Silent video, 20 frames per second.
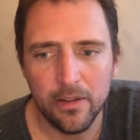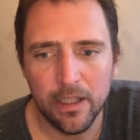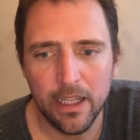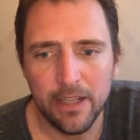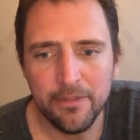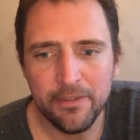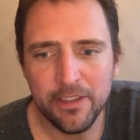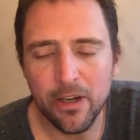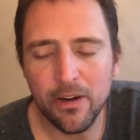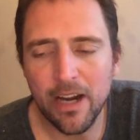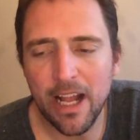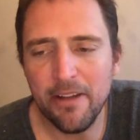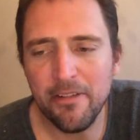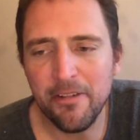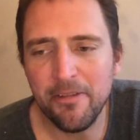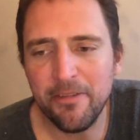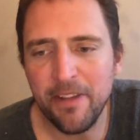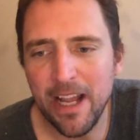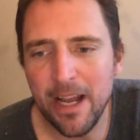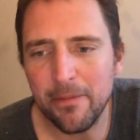if you don't have a
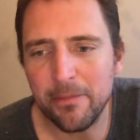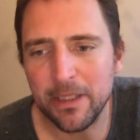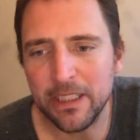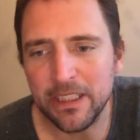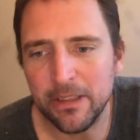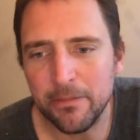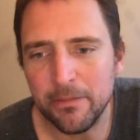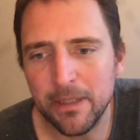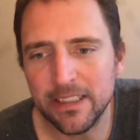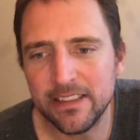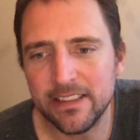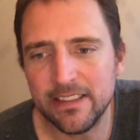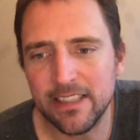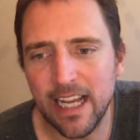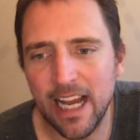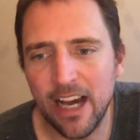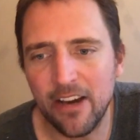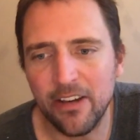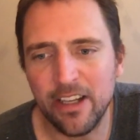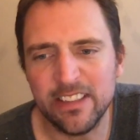family, you miss
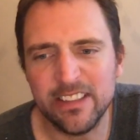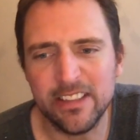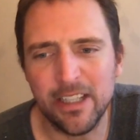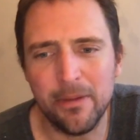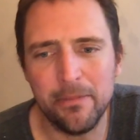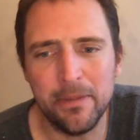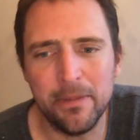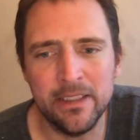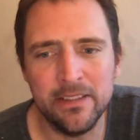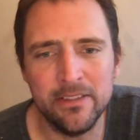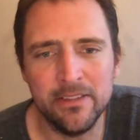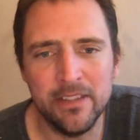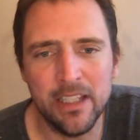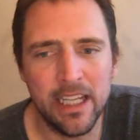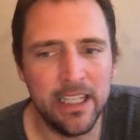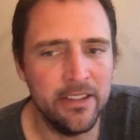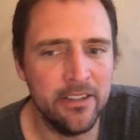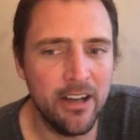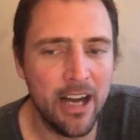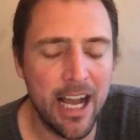out on something in,
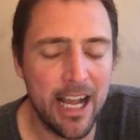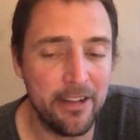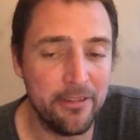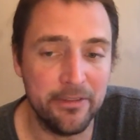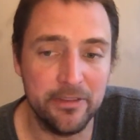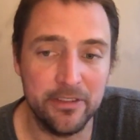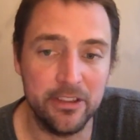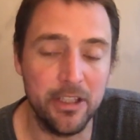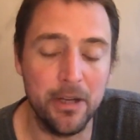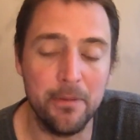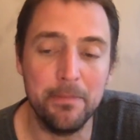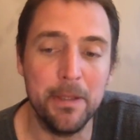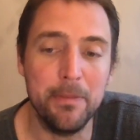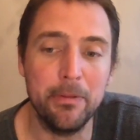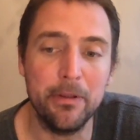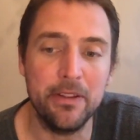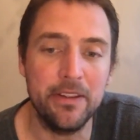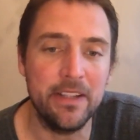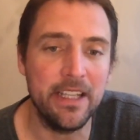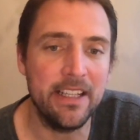in life. Some
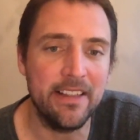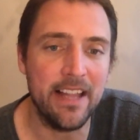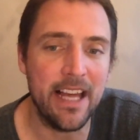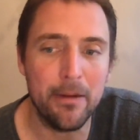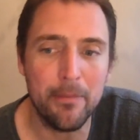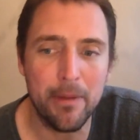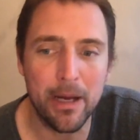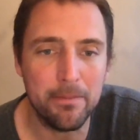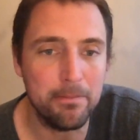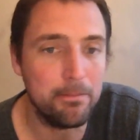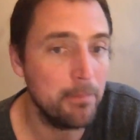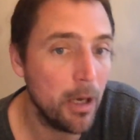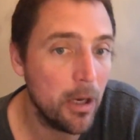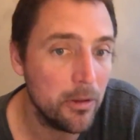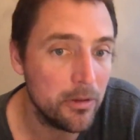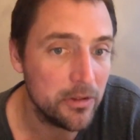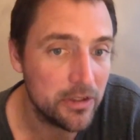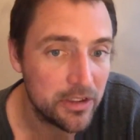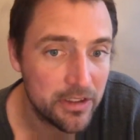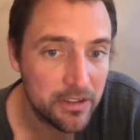people think that about
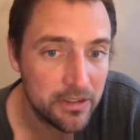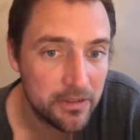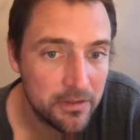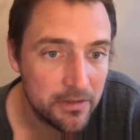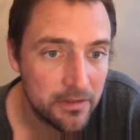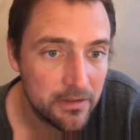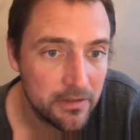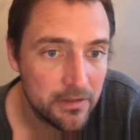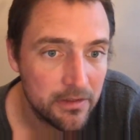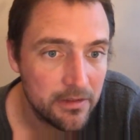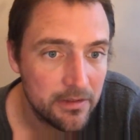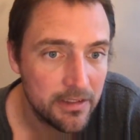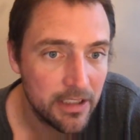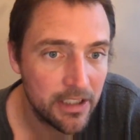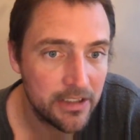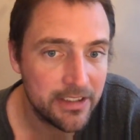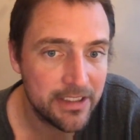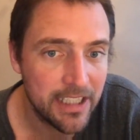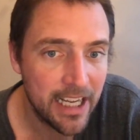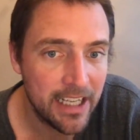boats. You
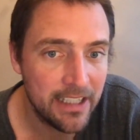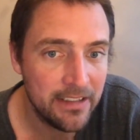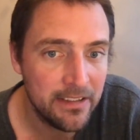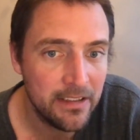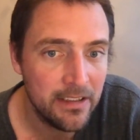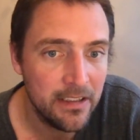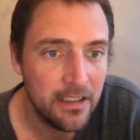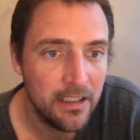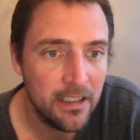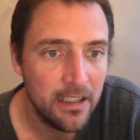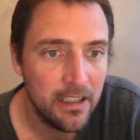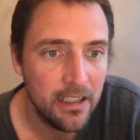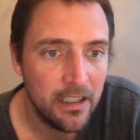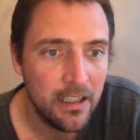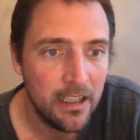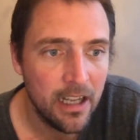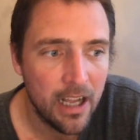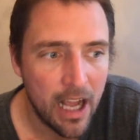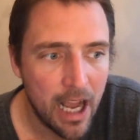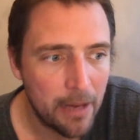understand?
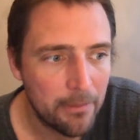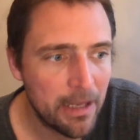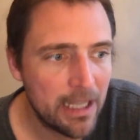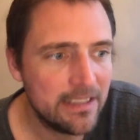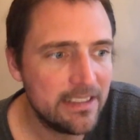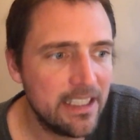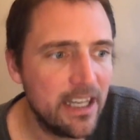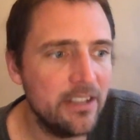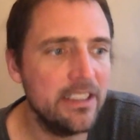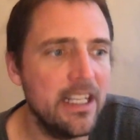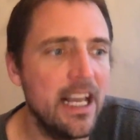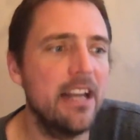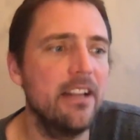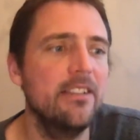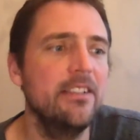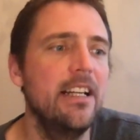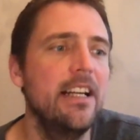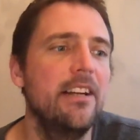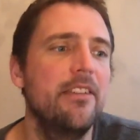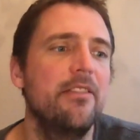I'm not telling you how to
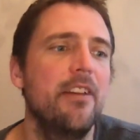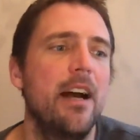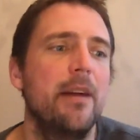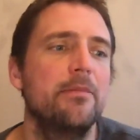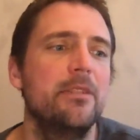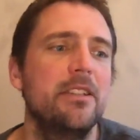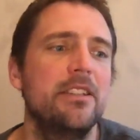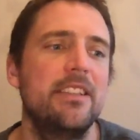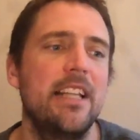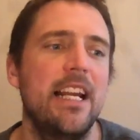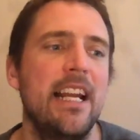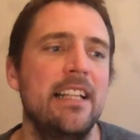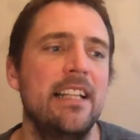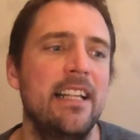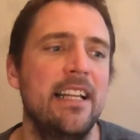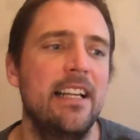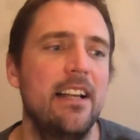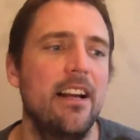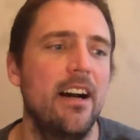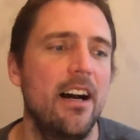live. I'm just saying
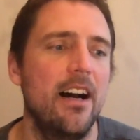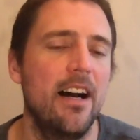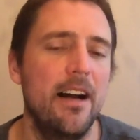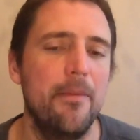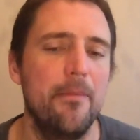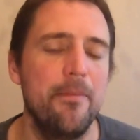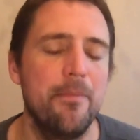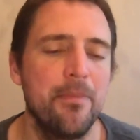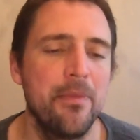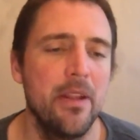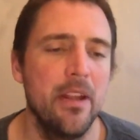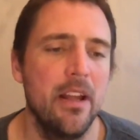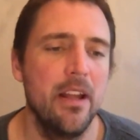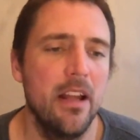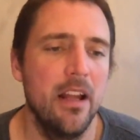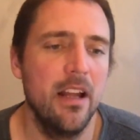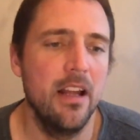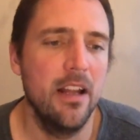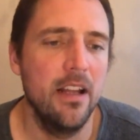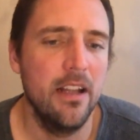that um,
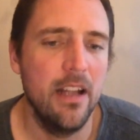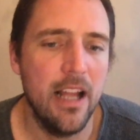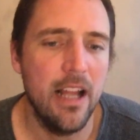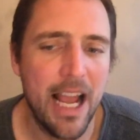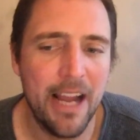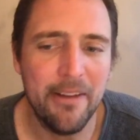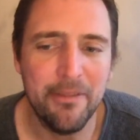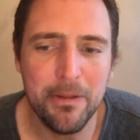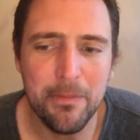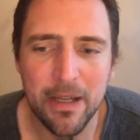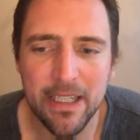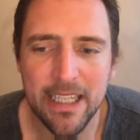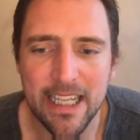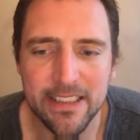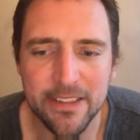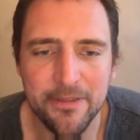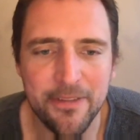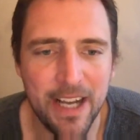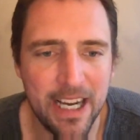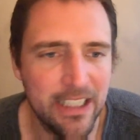everybody
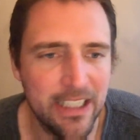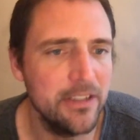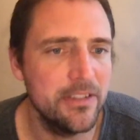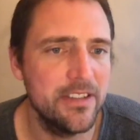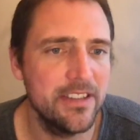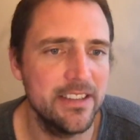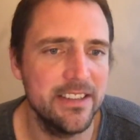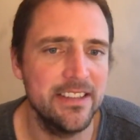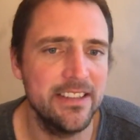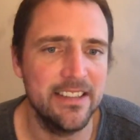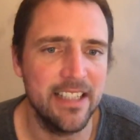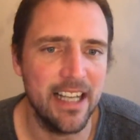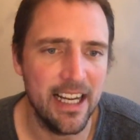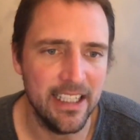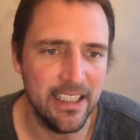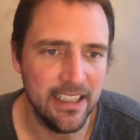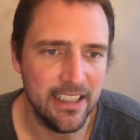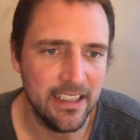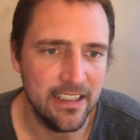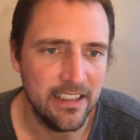has value to
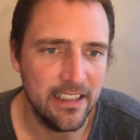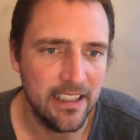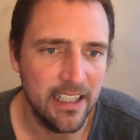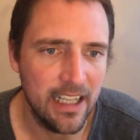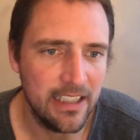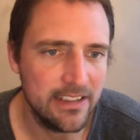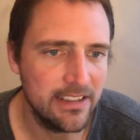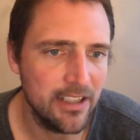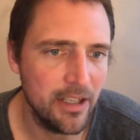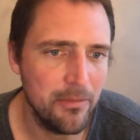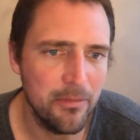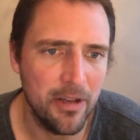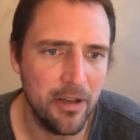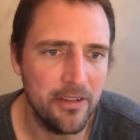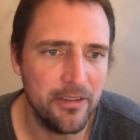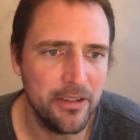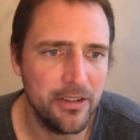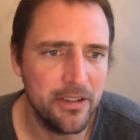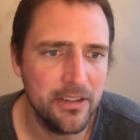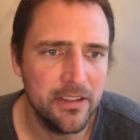society on some
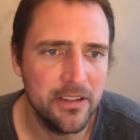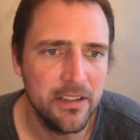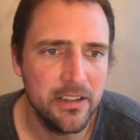level